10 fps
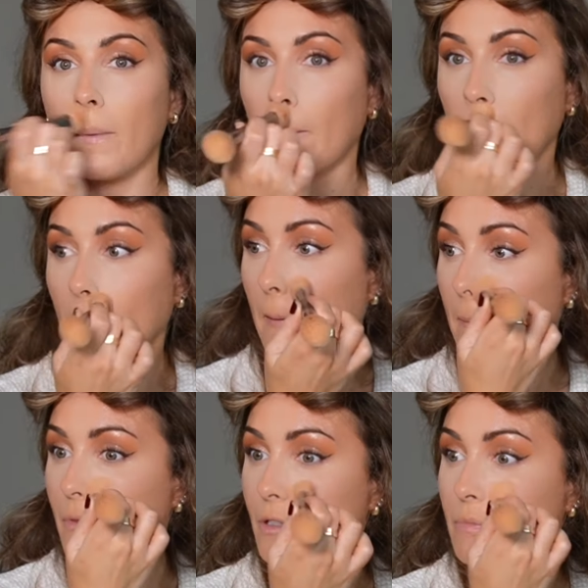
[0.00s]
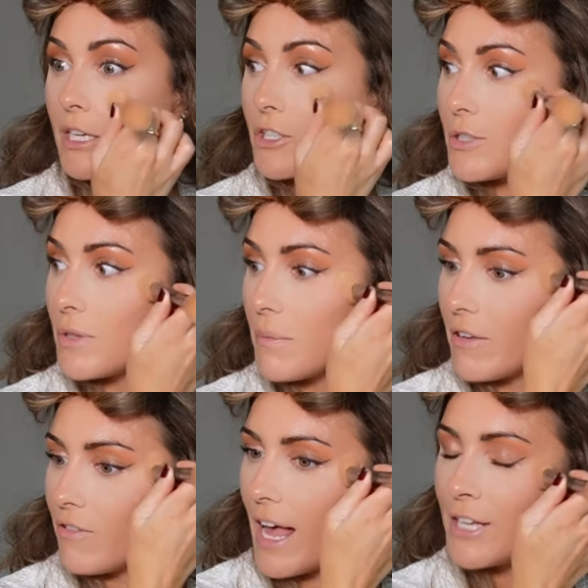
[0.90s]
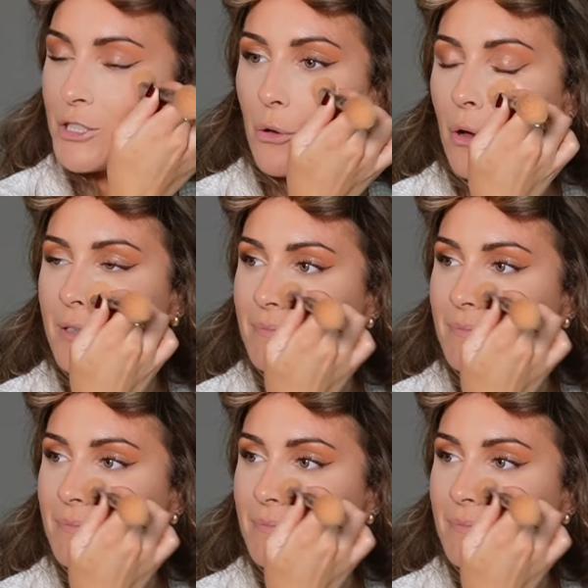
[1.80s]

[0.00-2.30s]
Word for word: on those pictures with a big flash though.